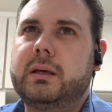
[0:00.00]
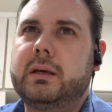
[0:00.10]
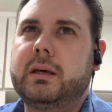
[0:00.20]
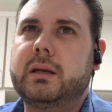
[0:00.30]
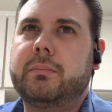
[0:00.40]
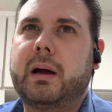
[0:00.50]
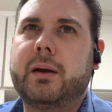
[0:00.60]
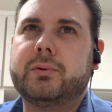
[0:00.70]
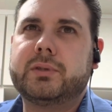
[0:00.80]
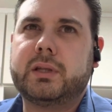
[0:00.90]
in a
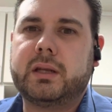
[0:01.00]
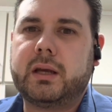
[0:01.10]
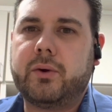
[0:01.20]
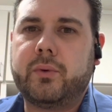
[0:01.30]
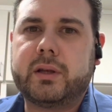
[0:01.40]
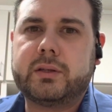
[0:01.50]
Bible study I went